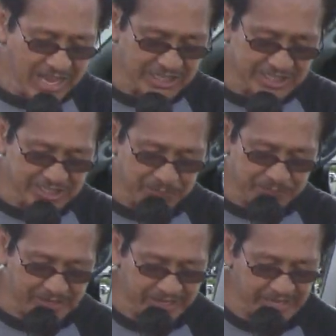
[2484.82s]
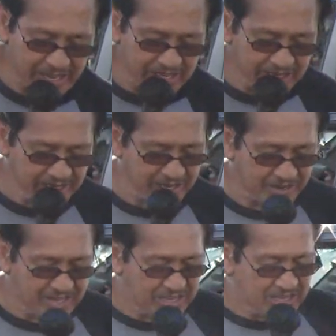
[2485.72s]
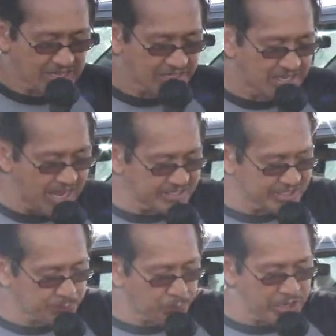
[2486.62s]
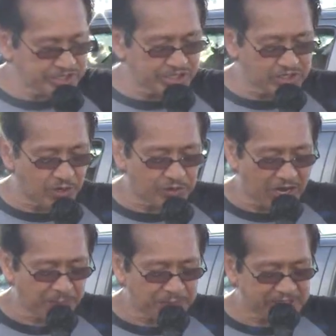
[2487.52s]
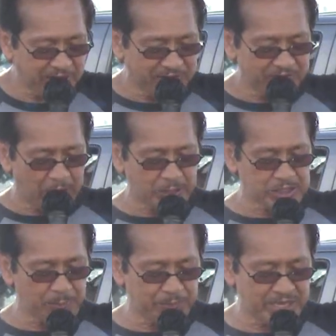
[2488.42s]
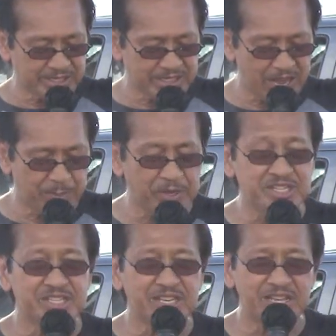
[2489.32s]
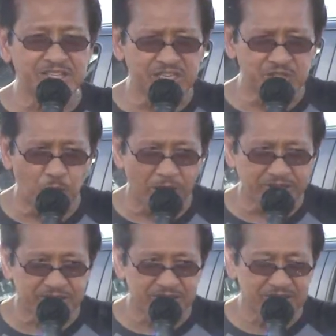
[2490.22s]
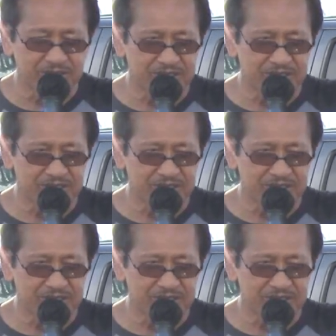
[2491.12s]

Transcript: accepted, okay? Here, God's process of accept, acceptance happens not just once.